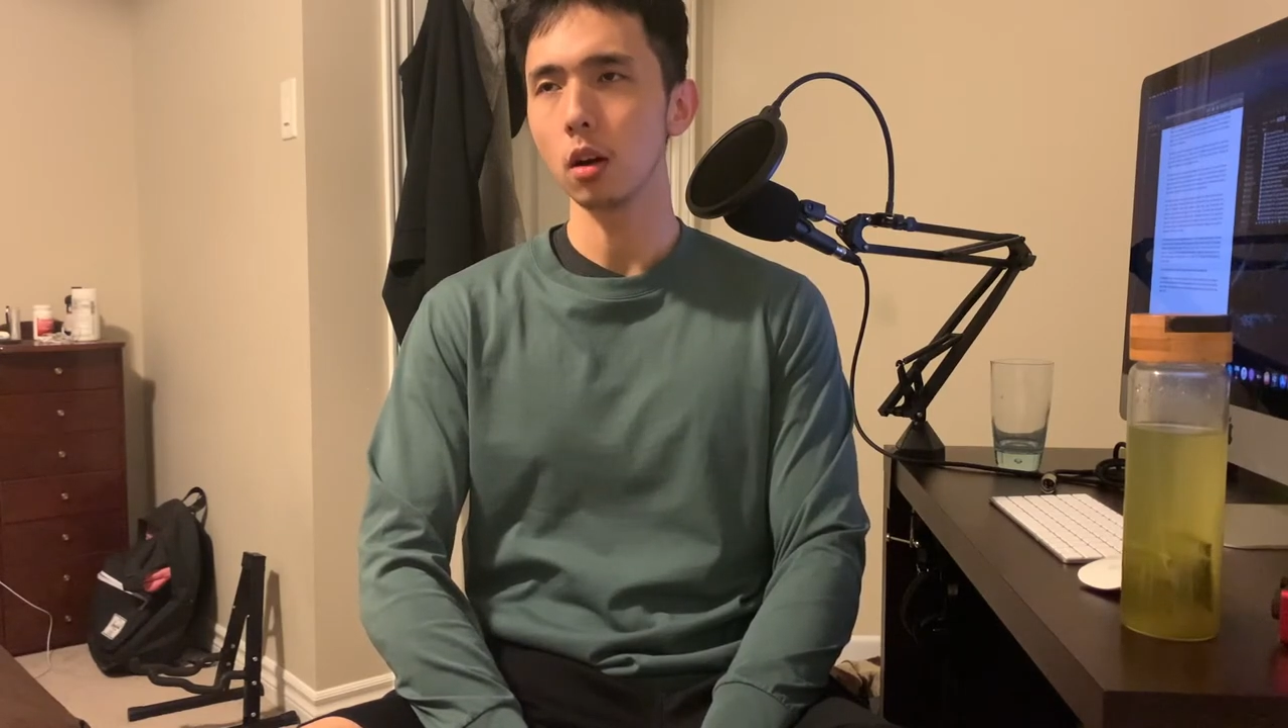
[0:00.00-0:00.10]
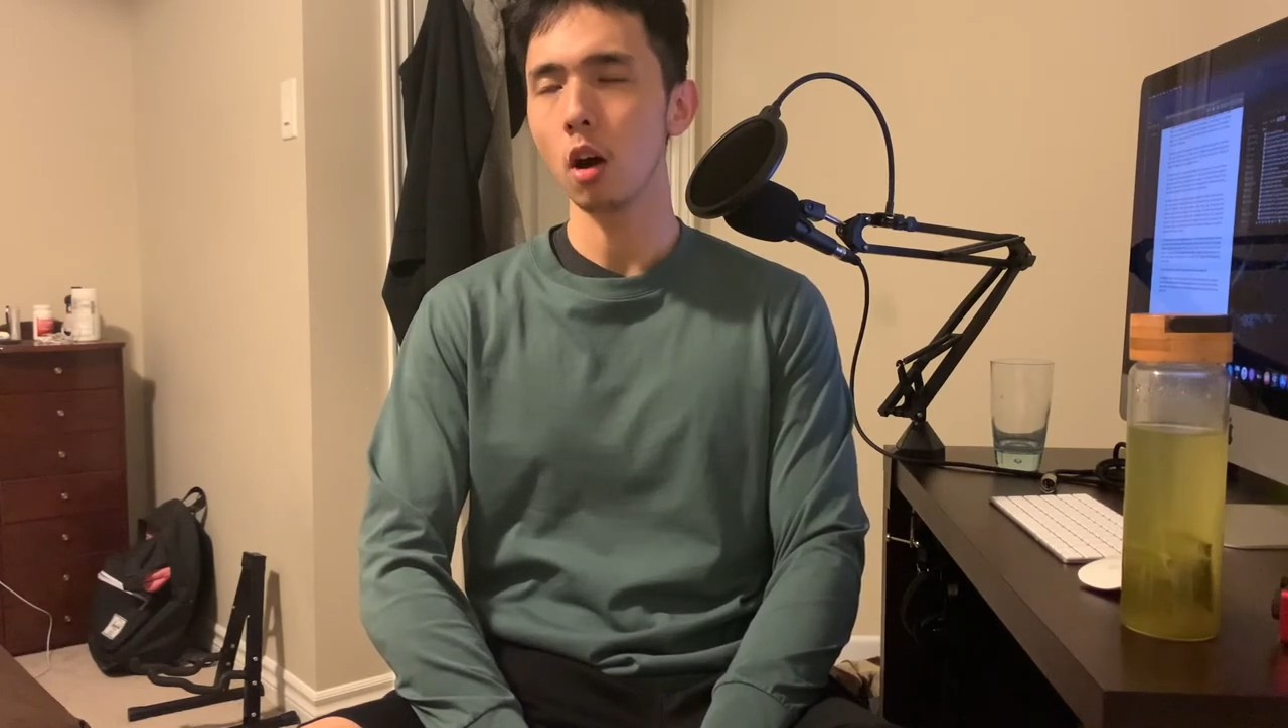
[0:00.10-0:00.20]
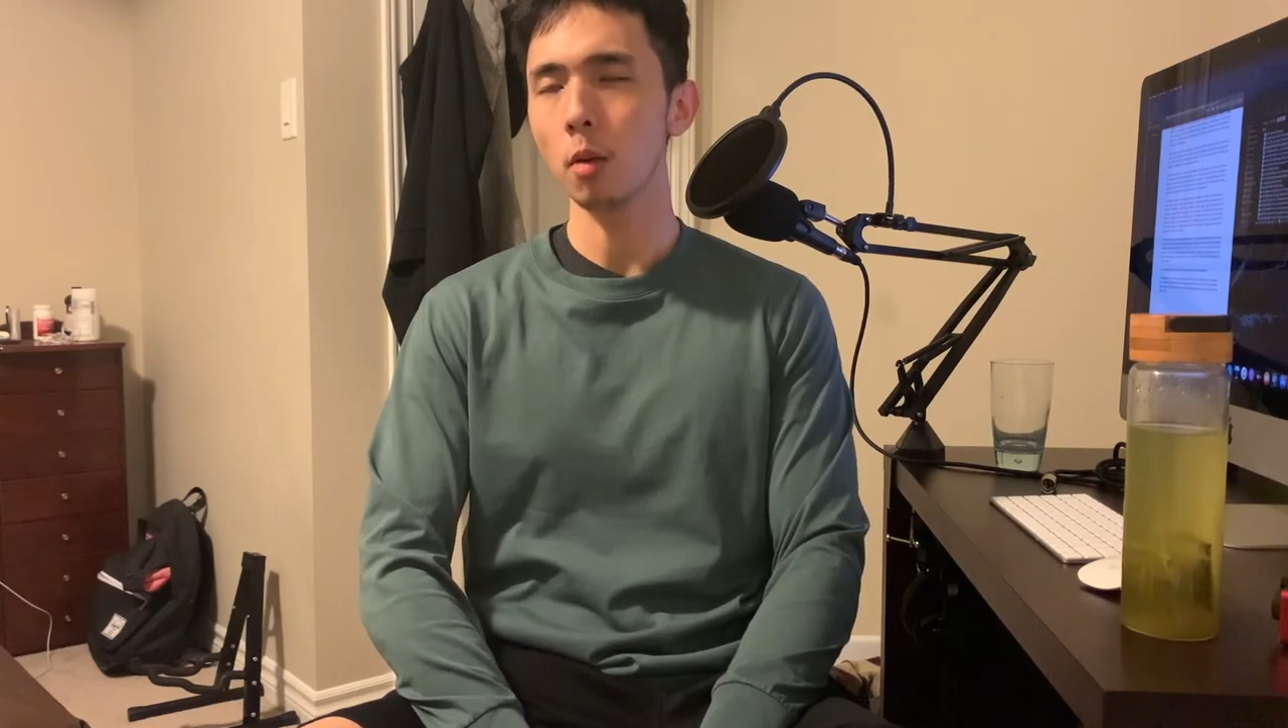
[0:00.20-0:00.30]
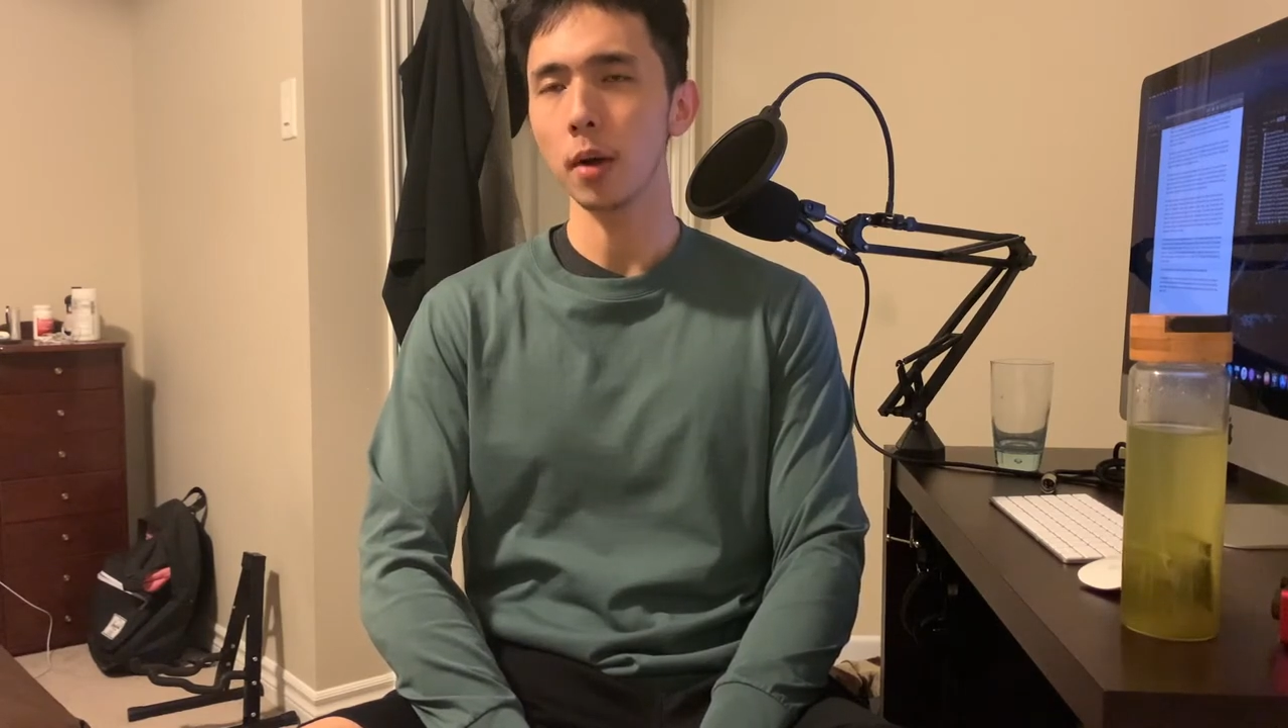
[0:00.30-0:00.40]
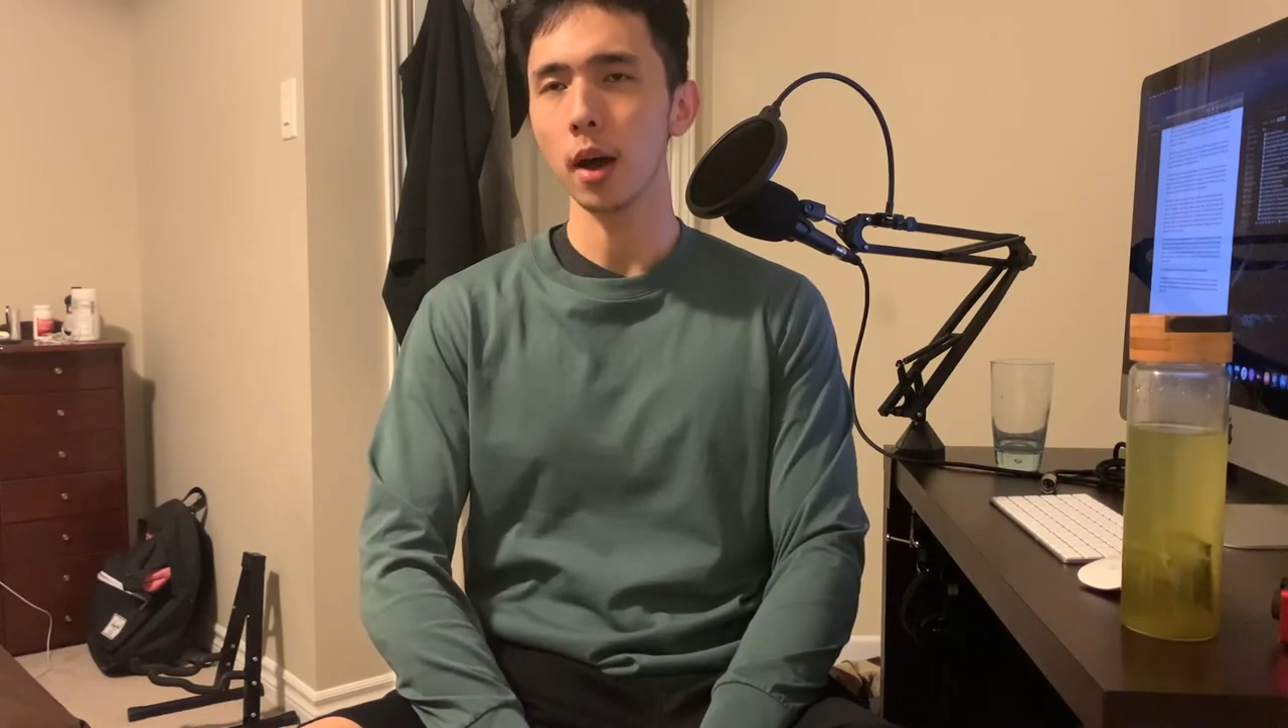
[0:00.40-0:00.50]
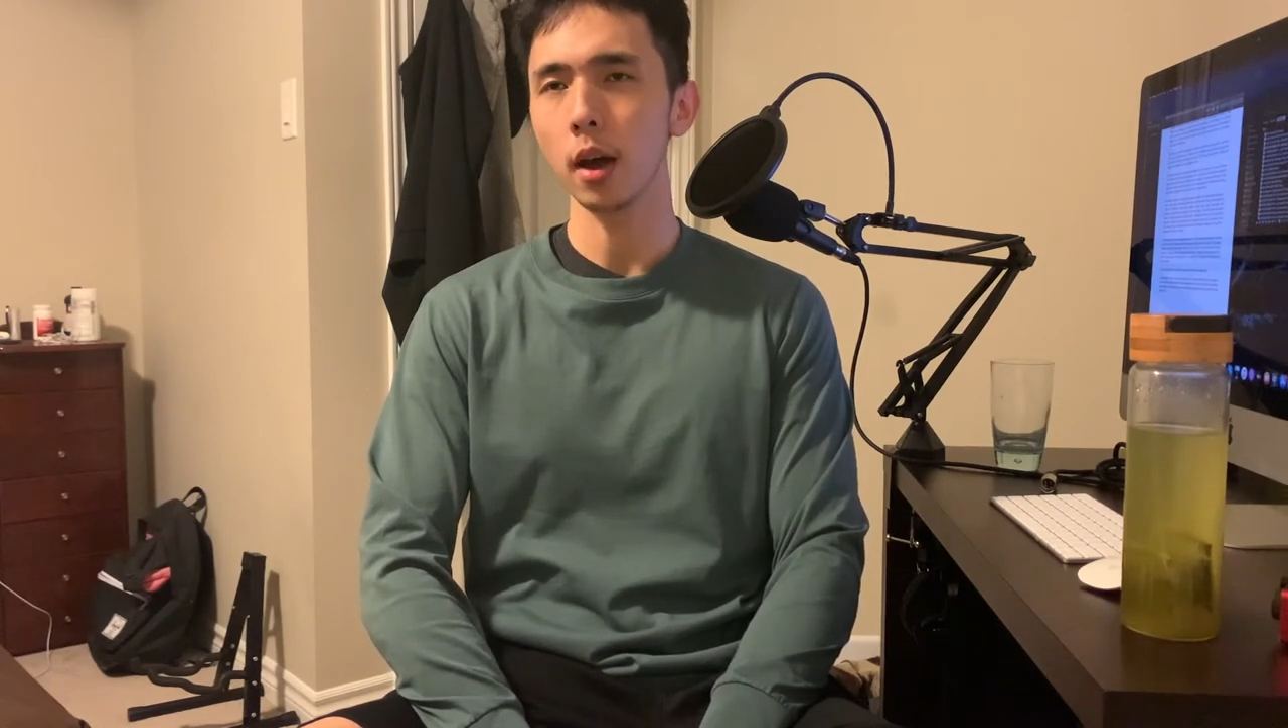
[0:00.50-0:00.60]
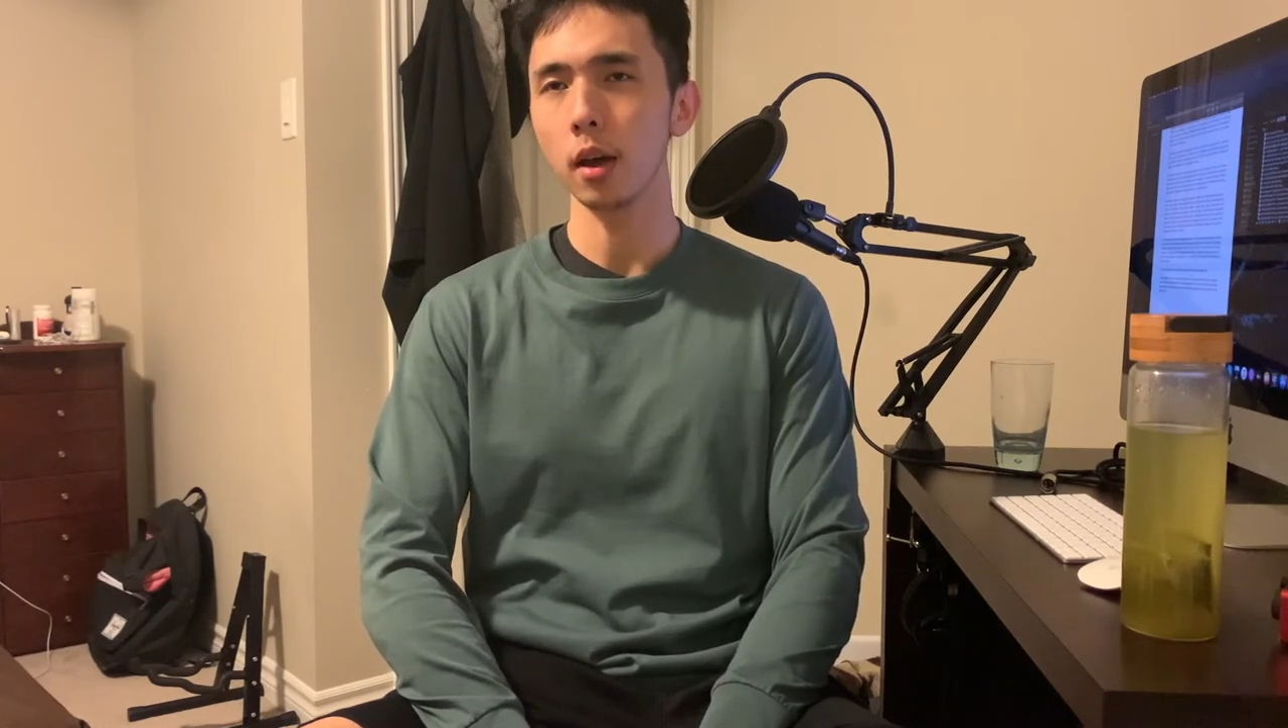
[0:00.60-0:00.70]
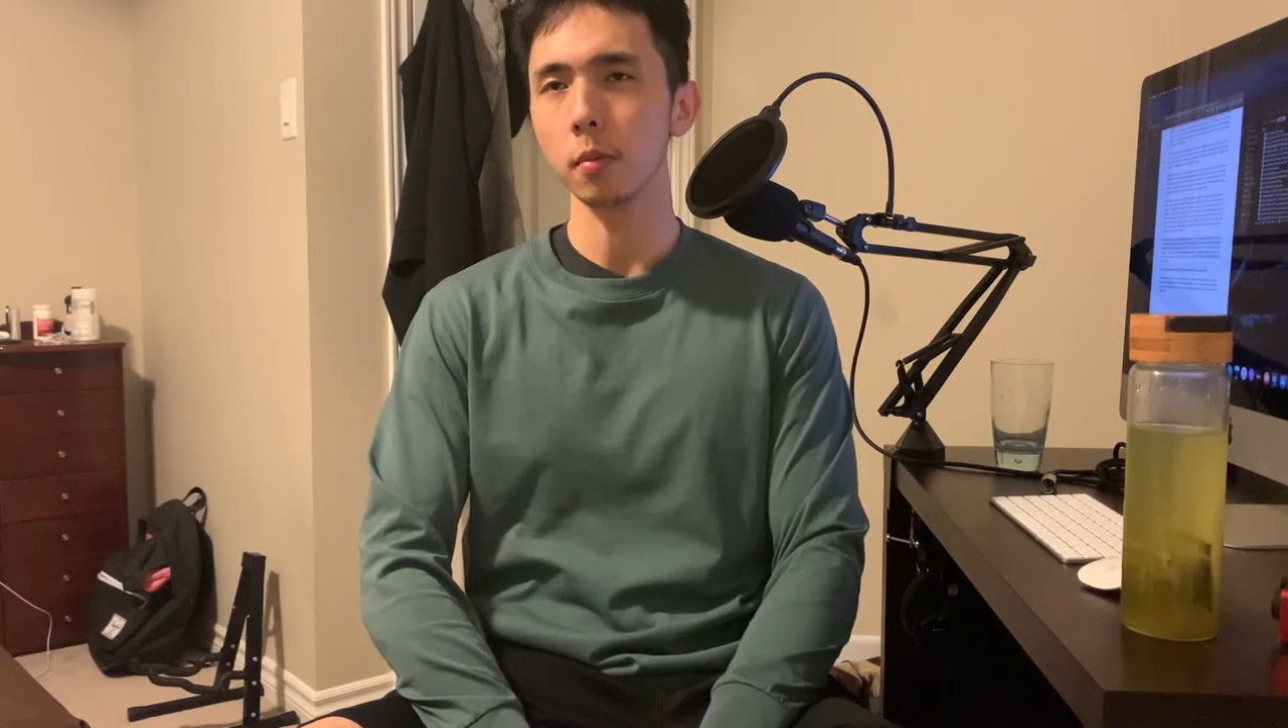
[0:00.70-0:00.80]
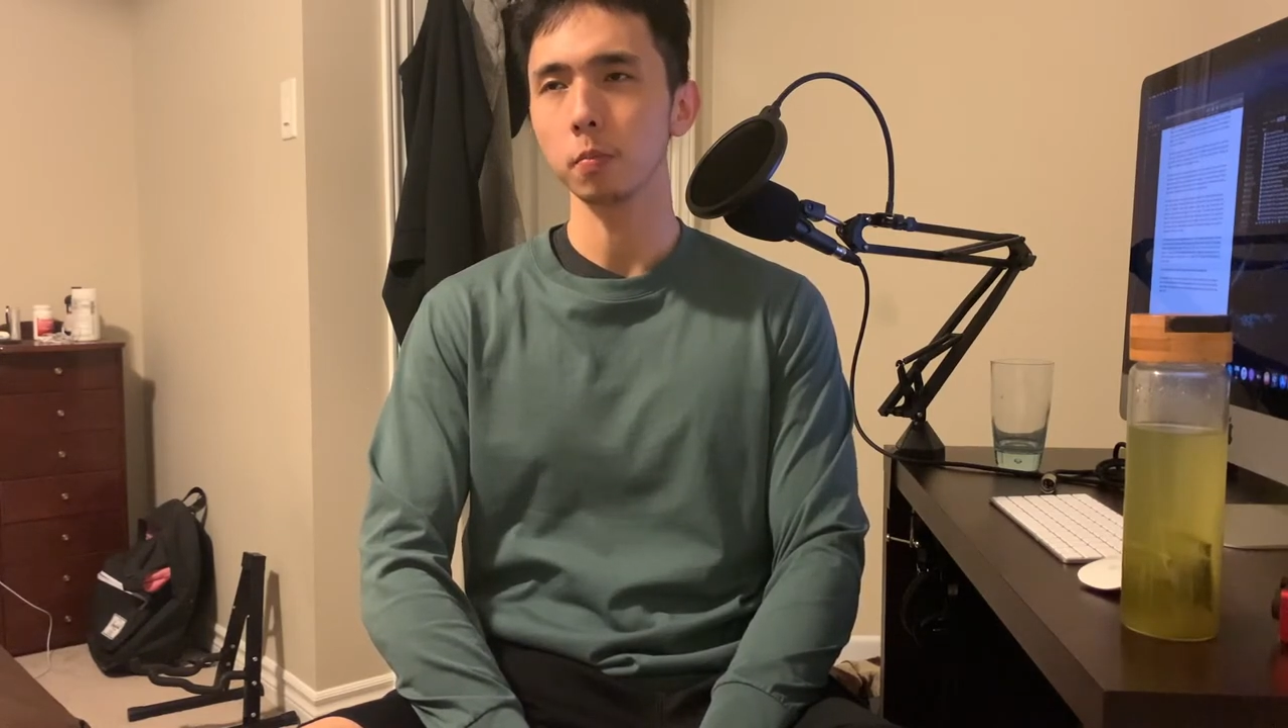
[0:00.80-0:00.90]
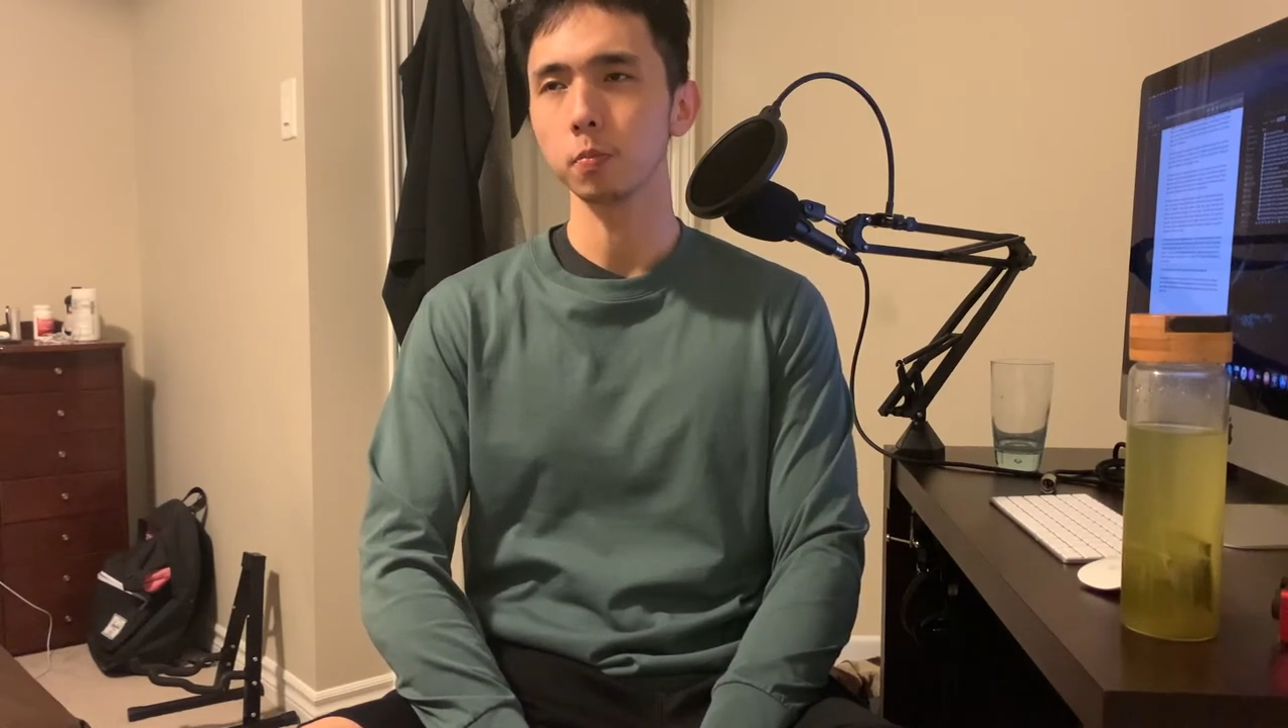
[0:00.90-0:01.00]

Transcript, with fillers: on my,